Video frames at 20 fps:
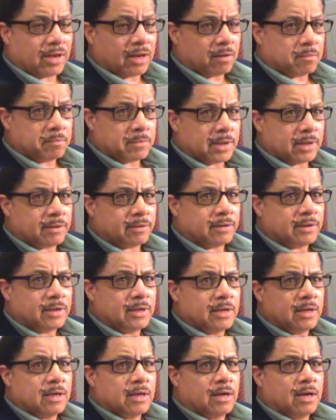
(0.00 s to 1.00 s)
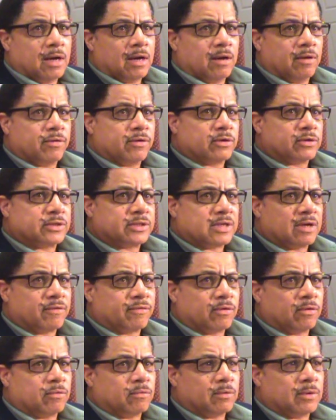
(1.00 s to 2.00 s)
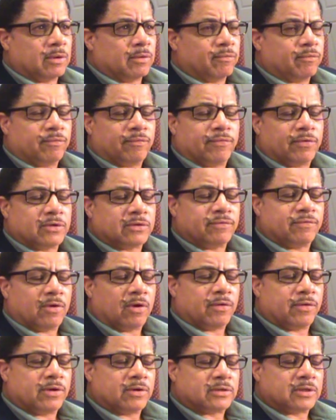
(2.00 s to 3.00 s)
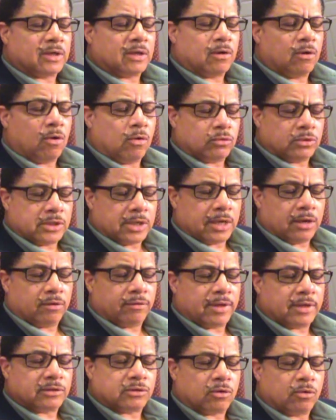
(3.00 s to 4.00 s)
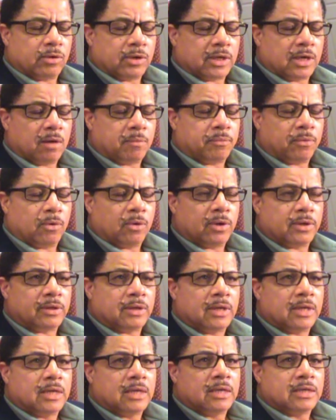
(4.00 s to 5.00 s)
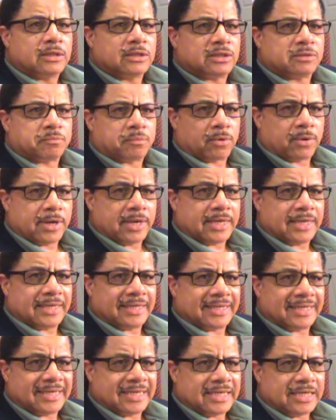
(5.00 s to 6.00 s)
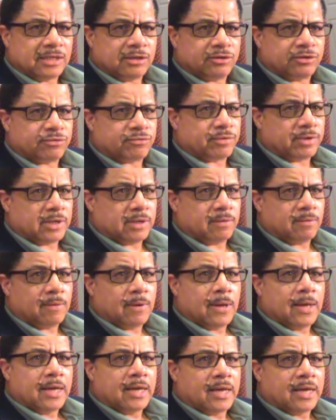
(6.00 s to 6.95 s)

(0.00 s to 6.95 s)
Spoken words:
development. There are several. First of all, there's a hotel that's going up on Spring and King Street.